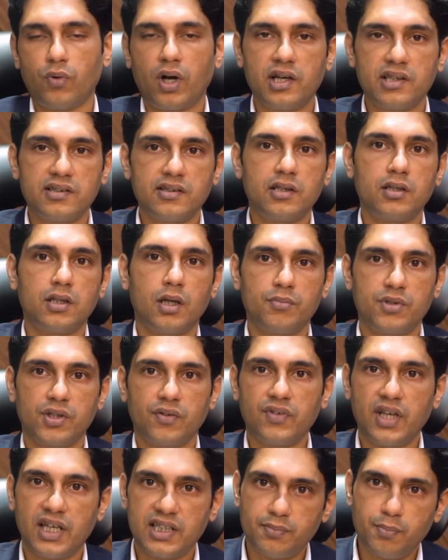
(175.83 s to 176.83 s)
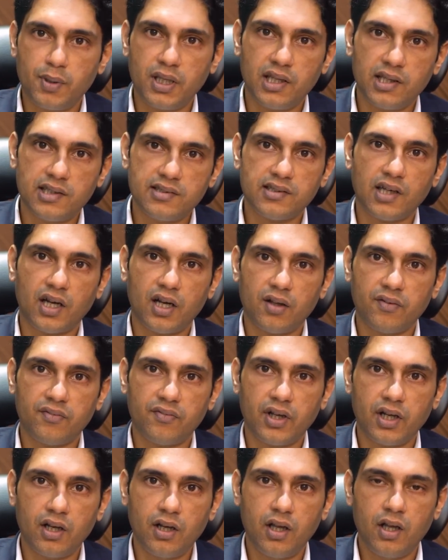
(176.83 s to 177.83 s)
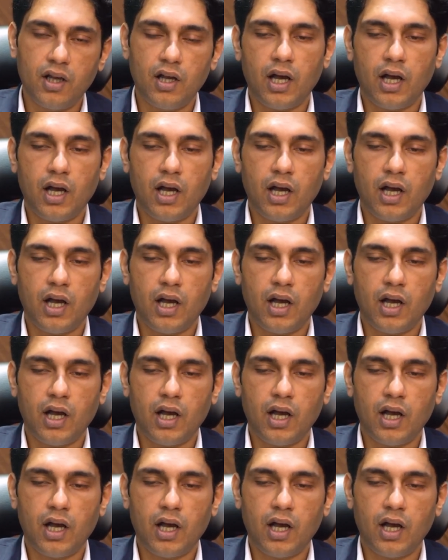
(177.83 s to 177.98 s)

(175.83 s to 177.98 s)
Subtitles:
One is in terms of the experience side of it,